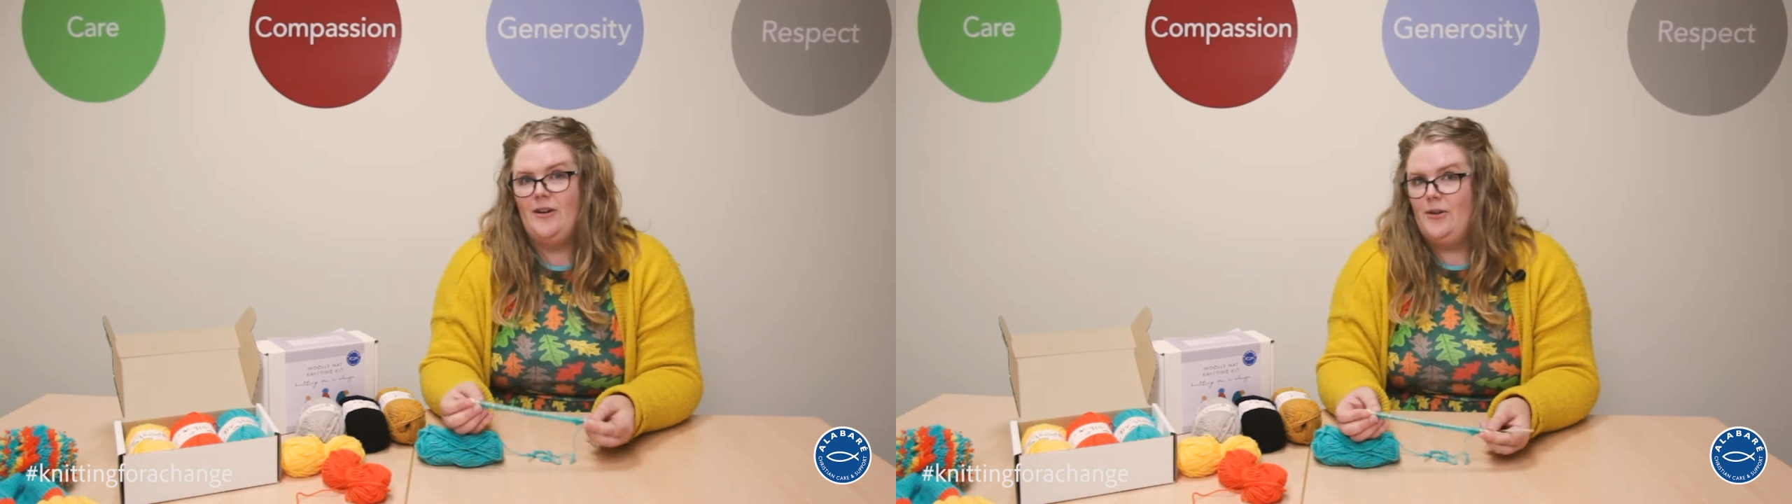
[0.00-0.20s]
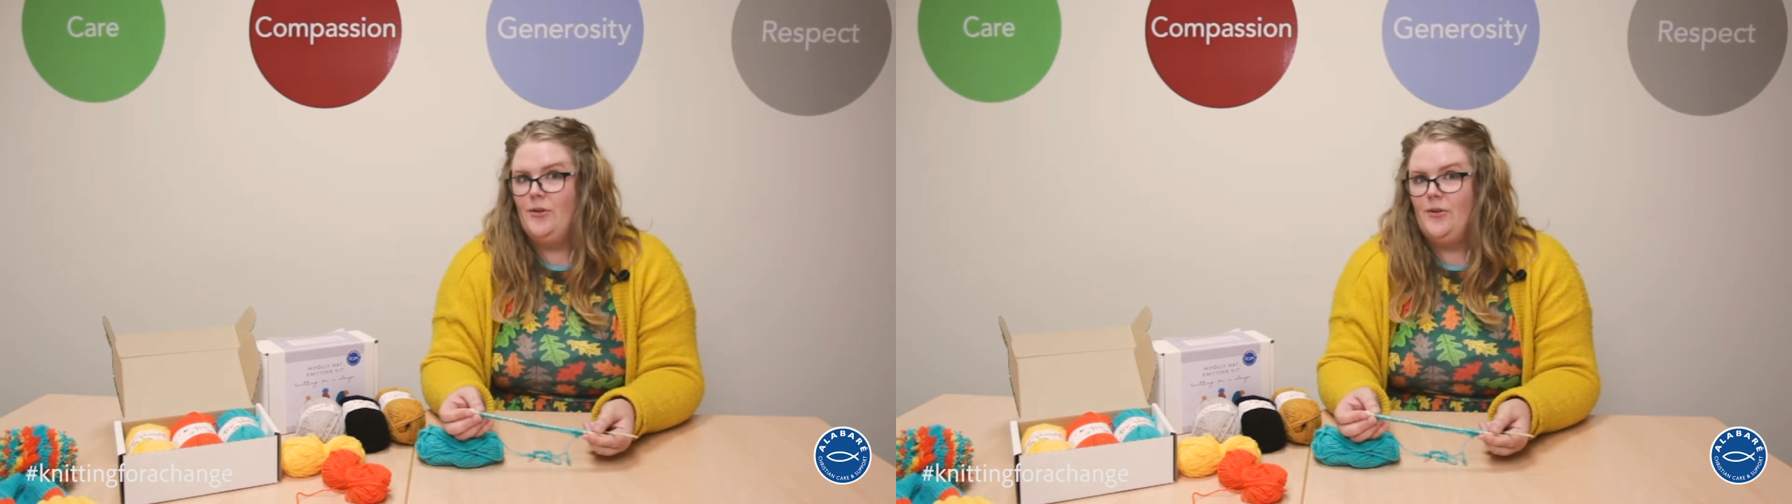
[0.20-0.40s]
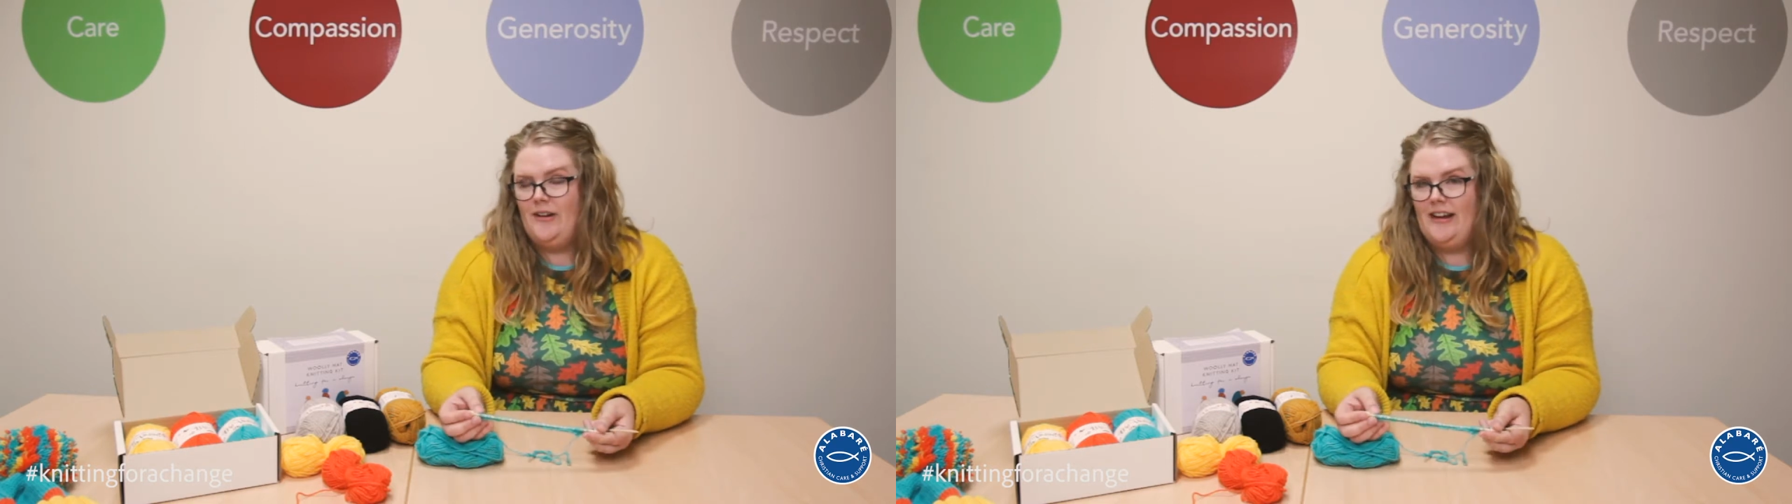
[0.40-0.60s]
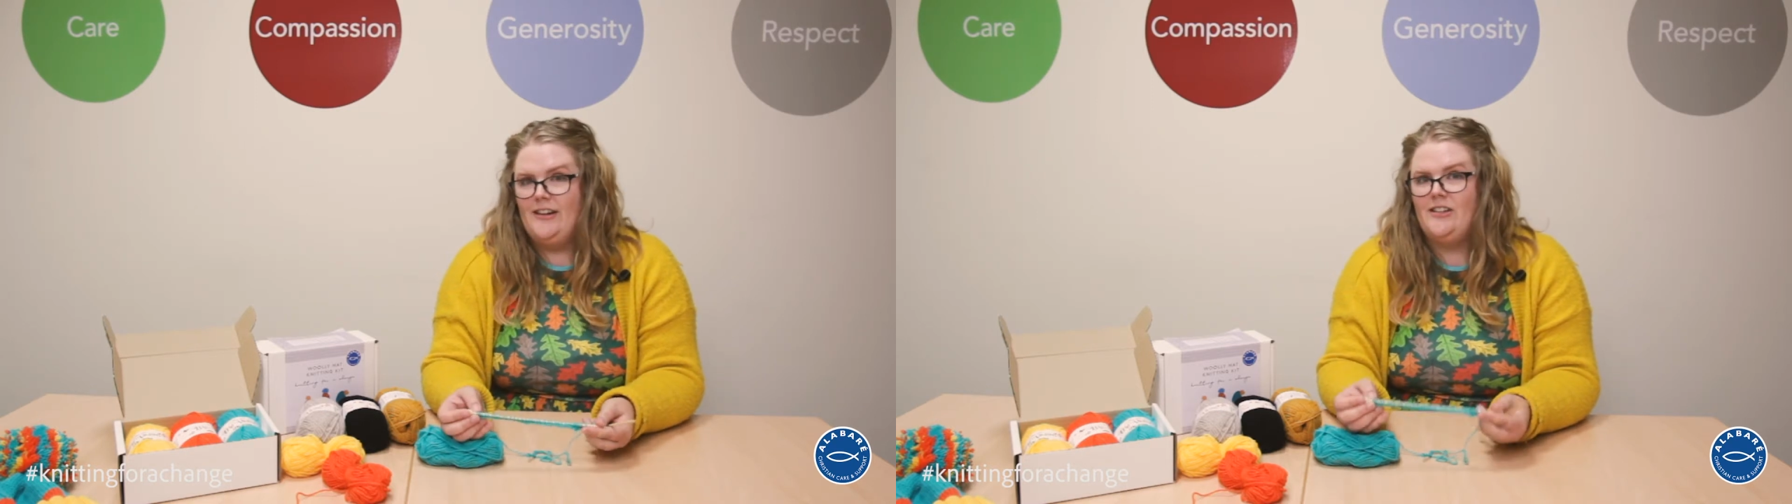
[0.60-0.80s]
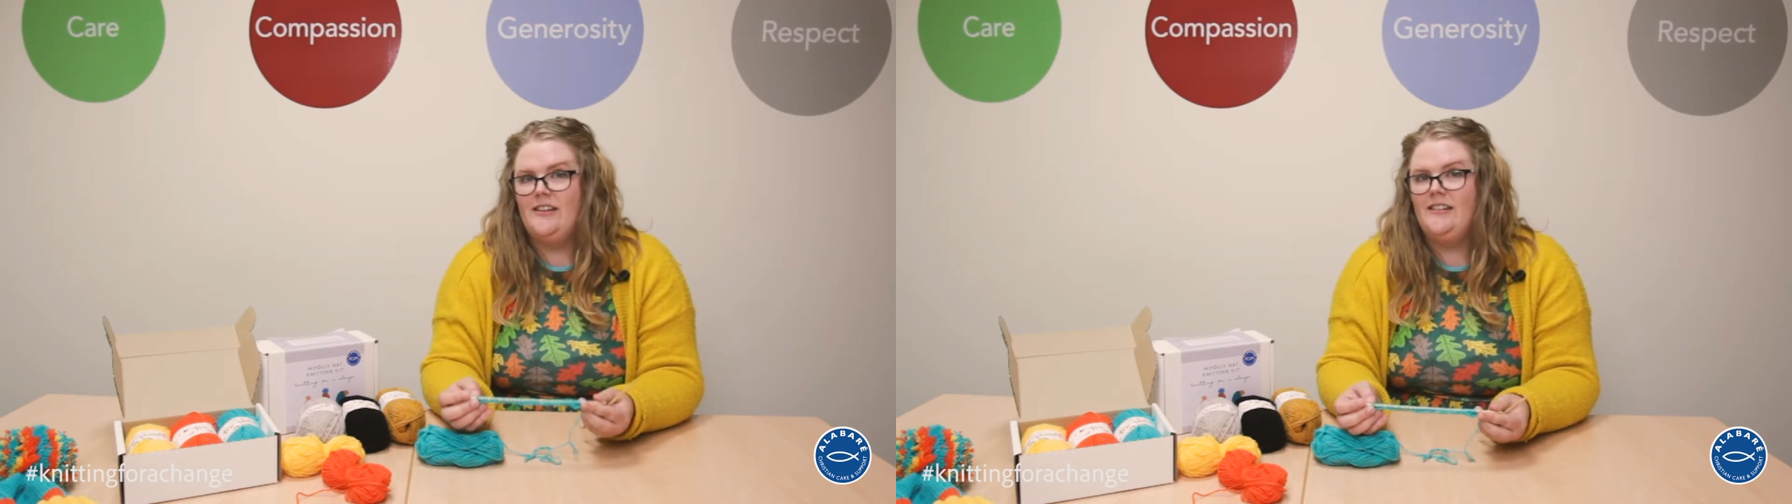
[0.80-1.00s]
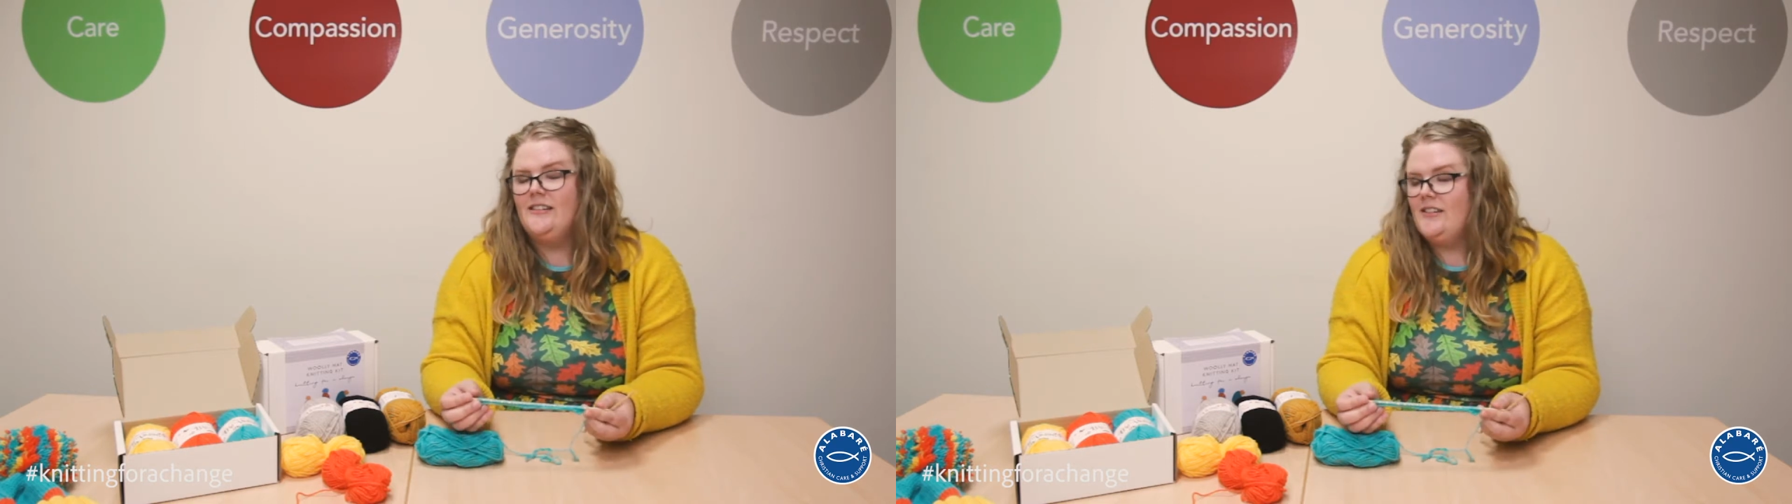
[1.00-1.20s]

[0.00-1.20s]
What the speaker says: your creations